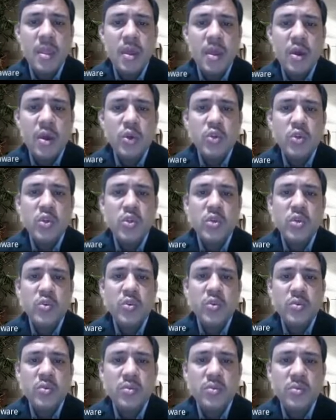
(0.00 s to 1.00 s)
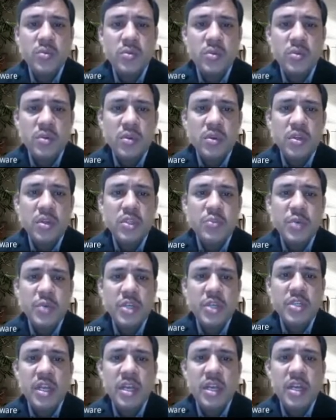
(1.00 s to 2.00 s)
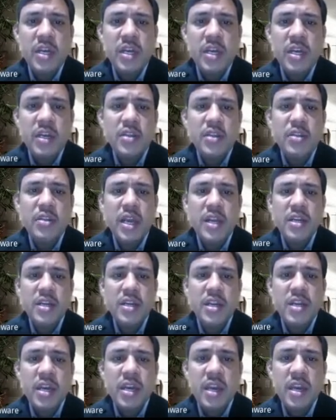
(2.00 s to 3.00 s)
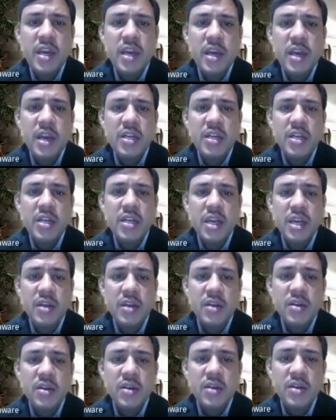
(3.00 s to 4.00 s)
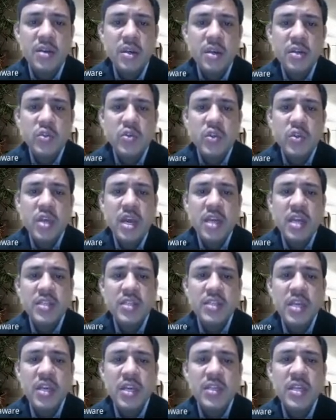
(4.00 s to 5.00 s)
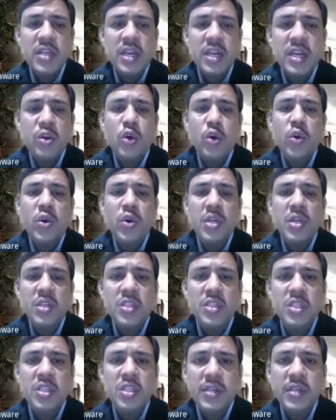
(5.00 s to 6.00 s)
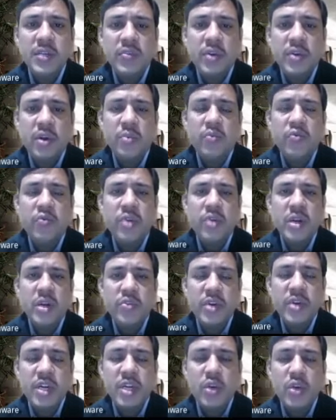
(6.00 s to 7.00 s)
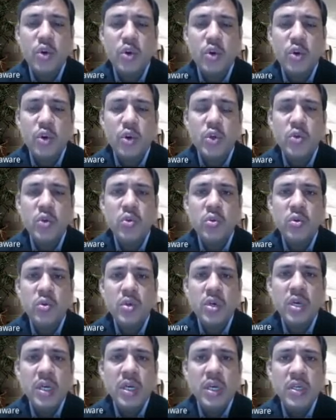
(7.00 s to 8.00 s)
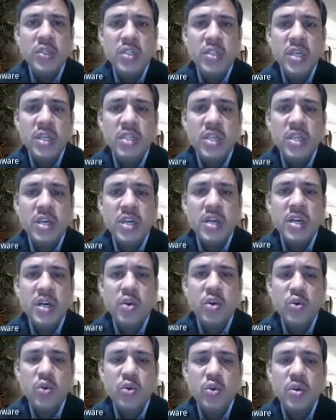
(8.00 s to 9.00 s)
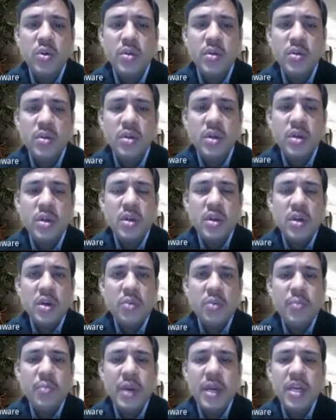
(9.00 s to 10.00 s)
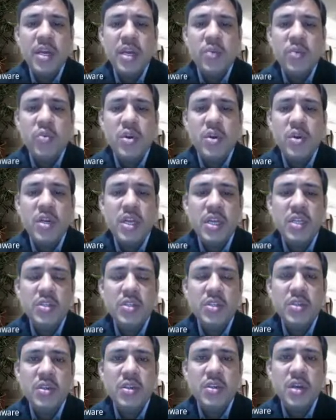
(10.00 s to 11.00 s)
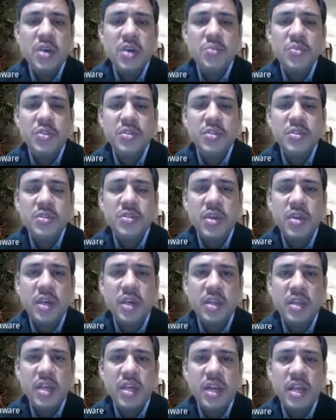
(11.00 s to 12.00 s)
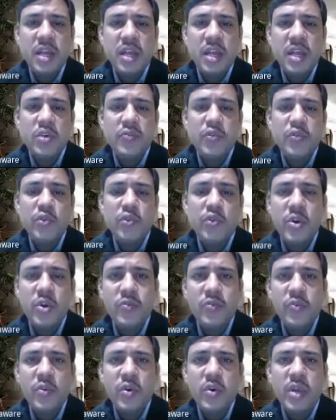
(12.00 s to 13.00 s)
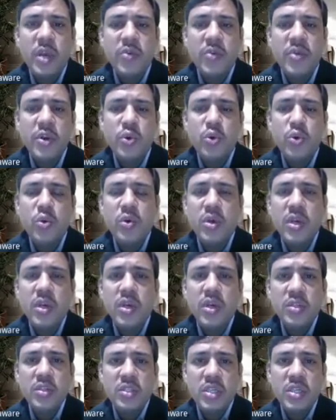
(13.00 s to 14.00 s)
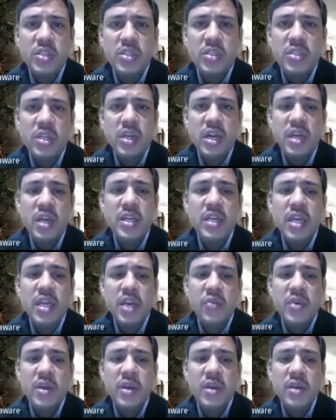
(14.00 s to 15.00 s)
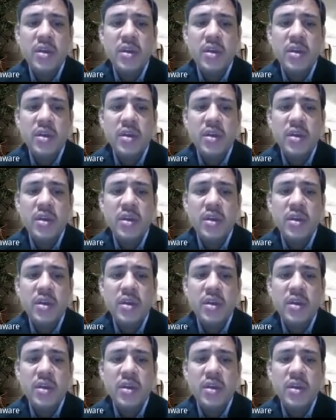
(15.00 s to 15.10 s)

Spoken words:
So the especially in 1989, so they are saying that low voltage is from 120 volt to 600 volt. Medium voltage comes in the range of 2.4 kV to 69 kV.